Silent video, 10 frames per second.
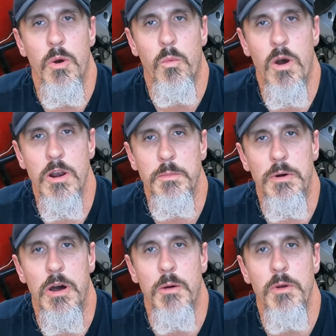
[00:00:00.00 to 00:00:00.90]
water
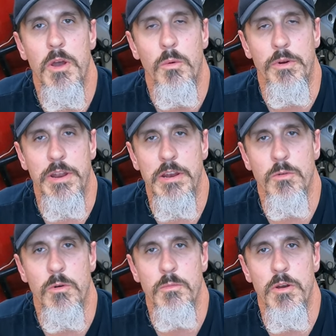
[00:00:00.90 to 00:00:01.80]
pump, we need
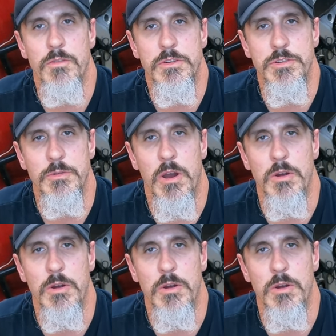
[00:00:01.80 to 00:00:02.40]
to remove the two